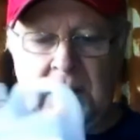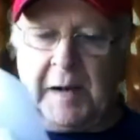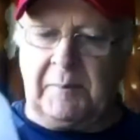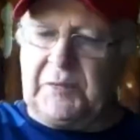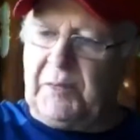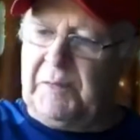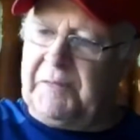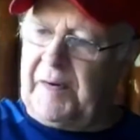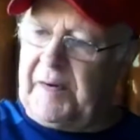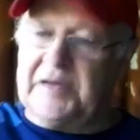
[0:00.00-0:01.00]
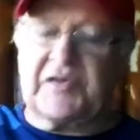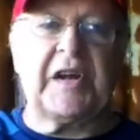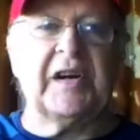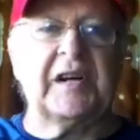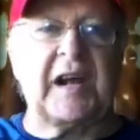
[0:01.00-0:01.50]
Comes with various
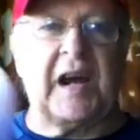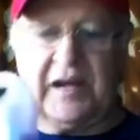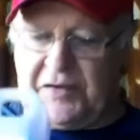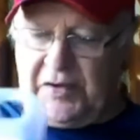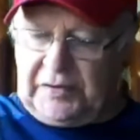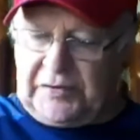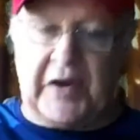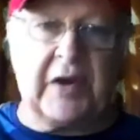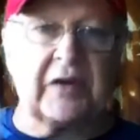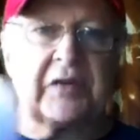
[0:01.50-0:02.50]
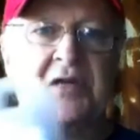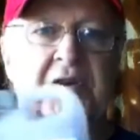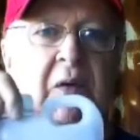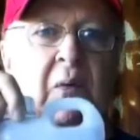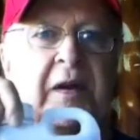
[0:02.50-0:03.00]
tinted colours in it so you can see
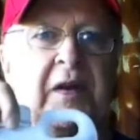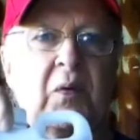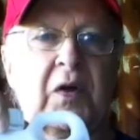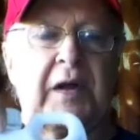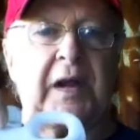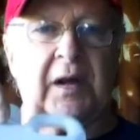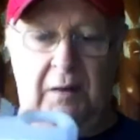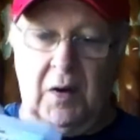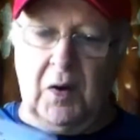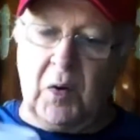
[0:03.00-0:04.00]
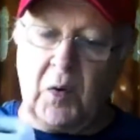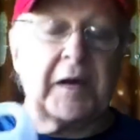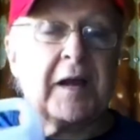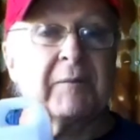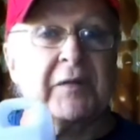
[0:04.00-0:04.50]
it when you're working, or
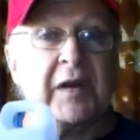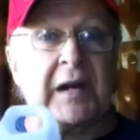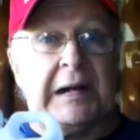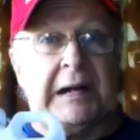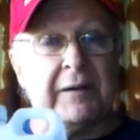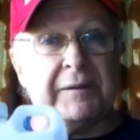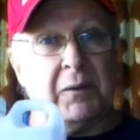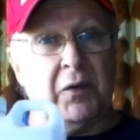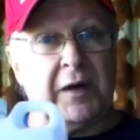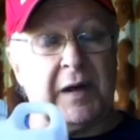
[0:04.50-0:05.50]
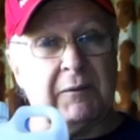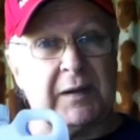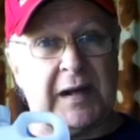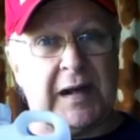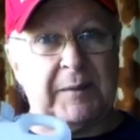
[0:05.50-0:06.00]
it comes in clear if you're working
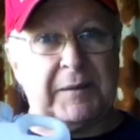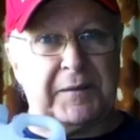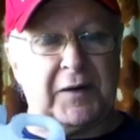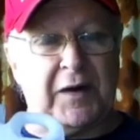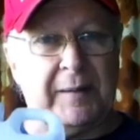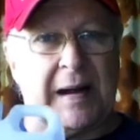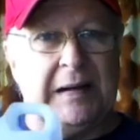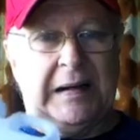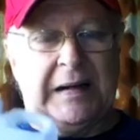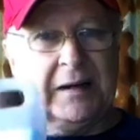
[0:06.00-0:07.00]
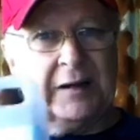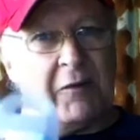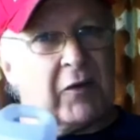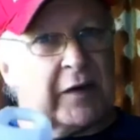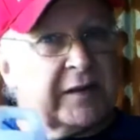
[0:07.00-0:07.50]
with carbon fibre and
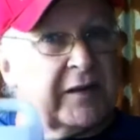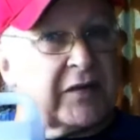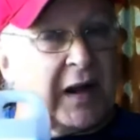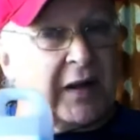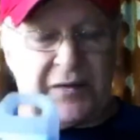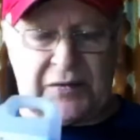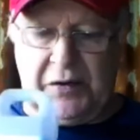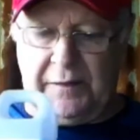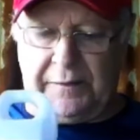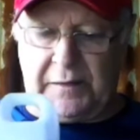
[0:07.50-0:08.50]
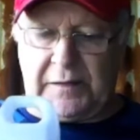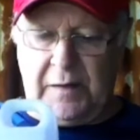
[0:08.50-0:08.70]
don't want to discolour the surface.